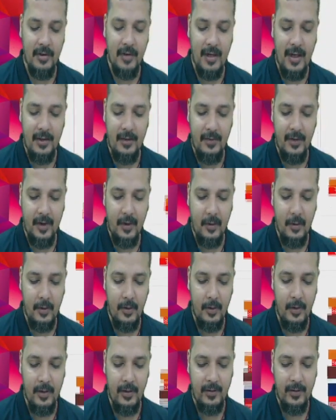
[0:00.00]
that we are going
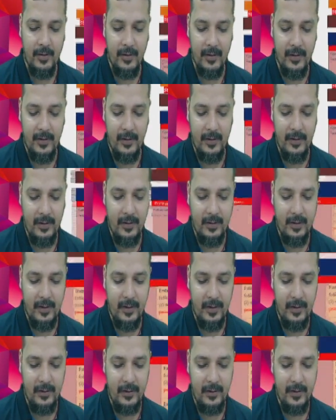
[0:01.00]
to discuss is
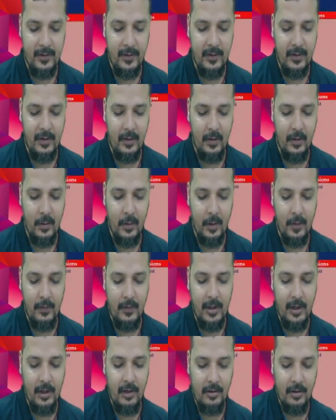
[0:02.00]
discussed in your
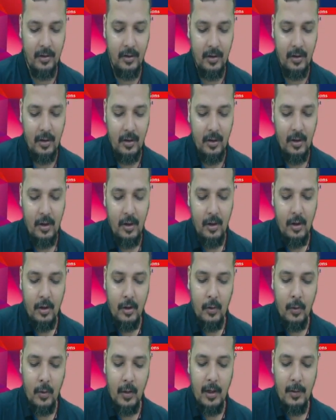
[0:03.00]
notification
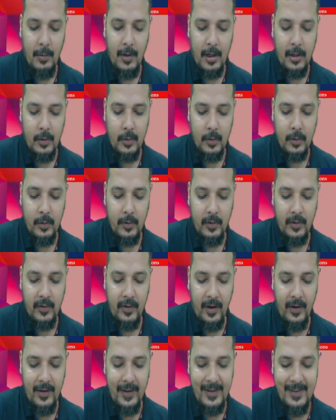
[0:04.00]

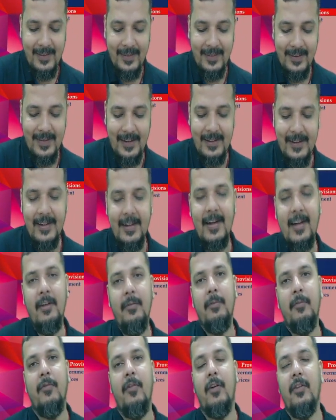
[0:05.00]
12/2017 CT
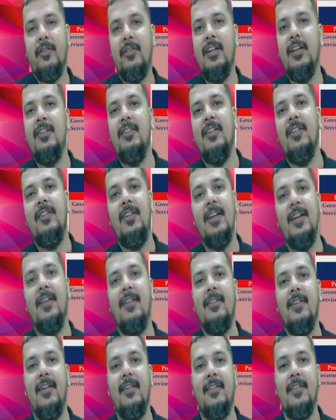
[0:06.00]
rate for CGST and
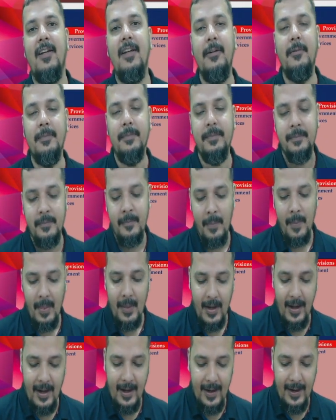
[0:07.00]
SGST.
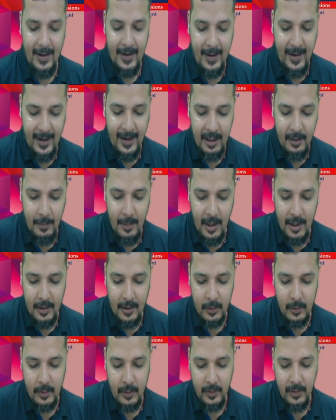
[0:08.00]
And
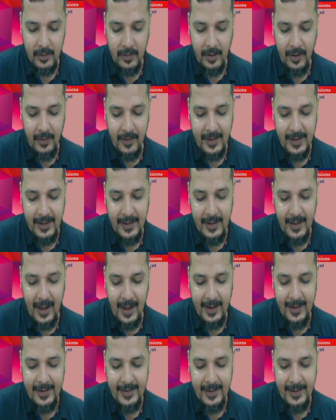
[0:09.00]
9/2017
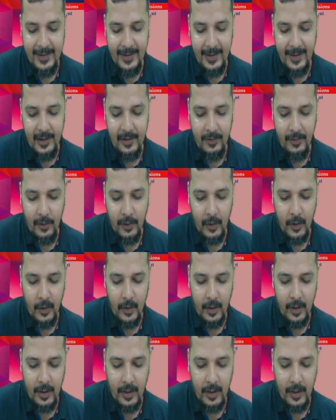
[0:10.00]
IT rate for your